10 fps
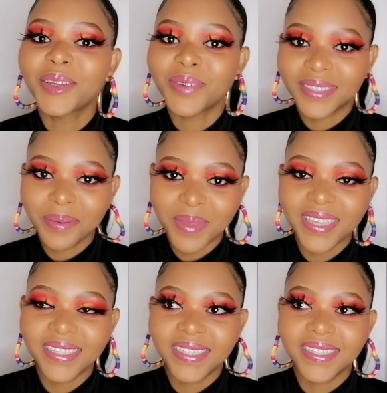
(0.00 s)

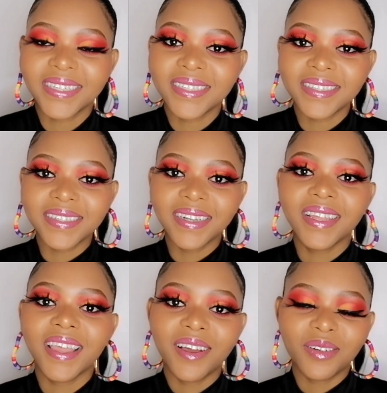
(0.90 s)
Resume. it's still
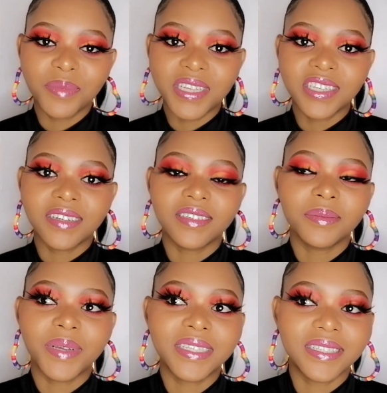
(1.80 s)
here on my
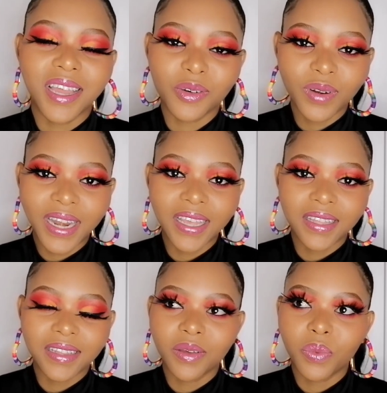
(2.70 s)
channel but i don't
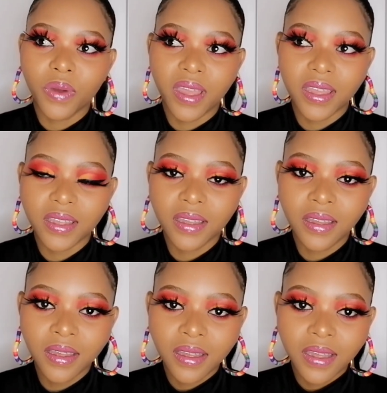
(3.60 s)
like the way
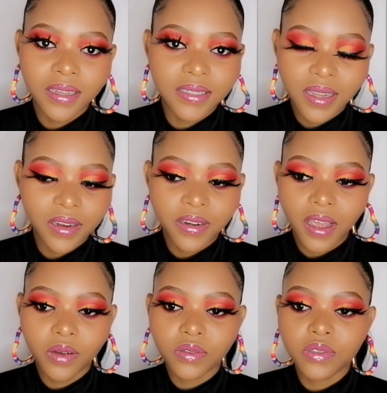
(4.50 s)
it turned
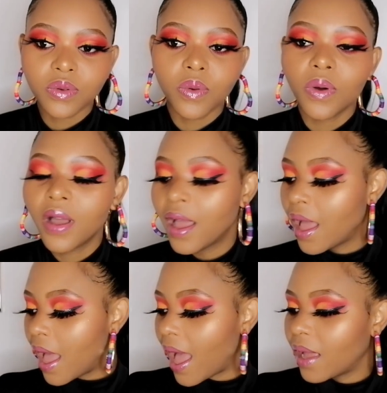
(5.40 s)
out so
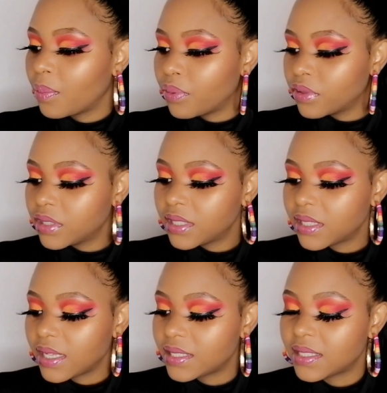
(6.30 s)
i
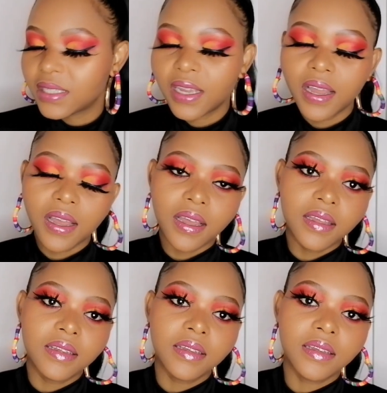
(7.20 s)
put a sticker
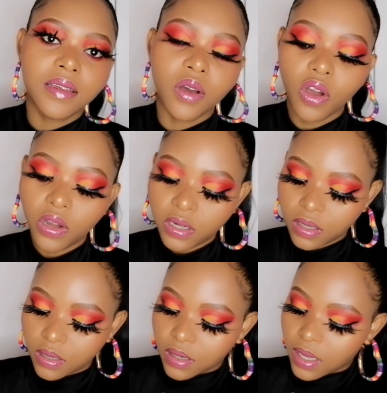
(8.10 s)
on
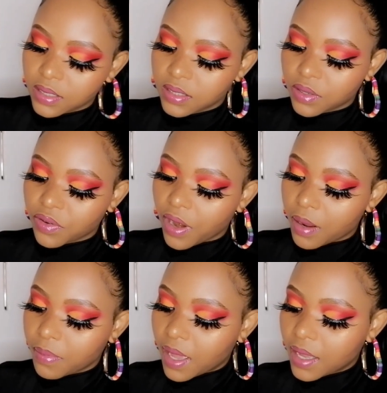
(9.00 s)

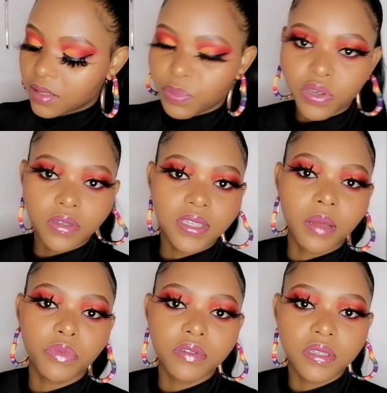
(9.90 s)
instagram and because
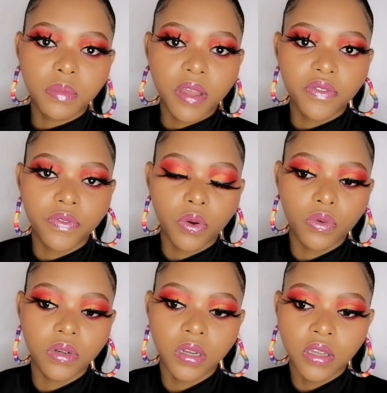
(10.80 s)
i'm using my
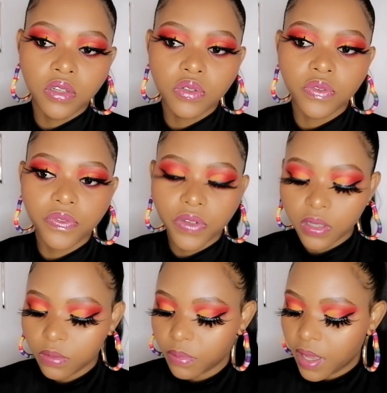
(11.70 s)
phone to
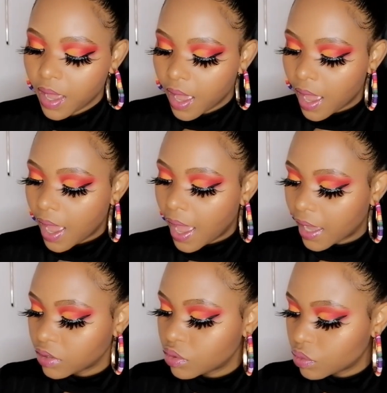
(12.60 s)
film
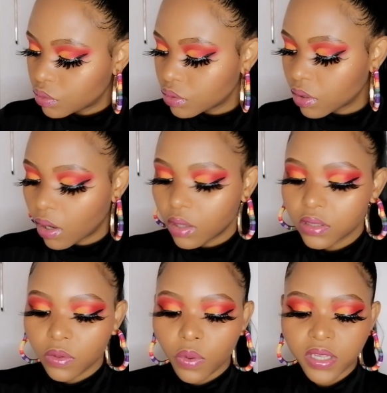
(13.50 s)
i took all
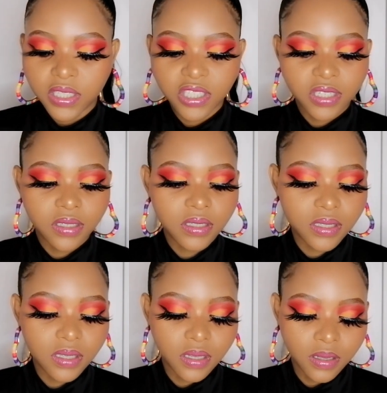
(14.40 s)
the
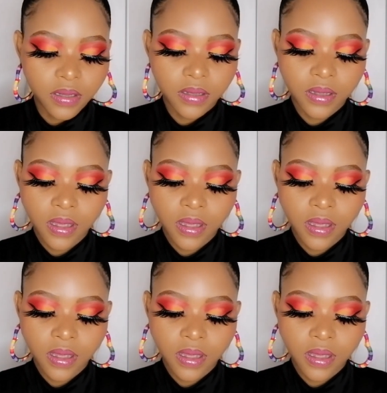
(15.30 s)
questions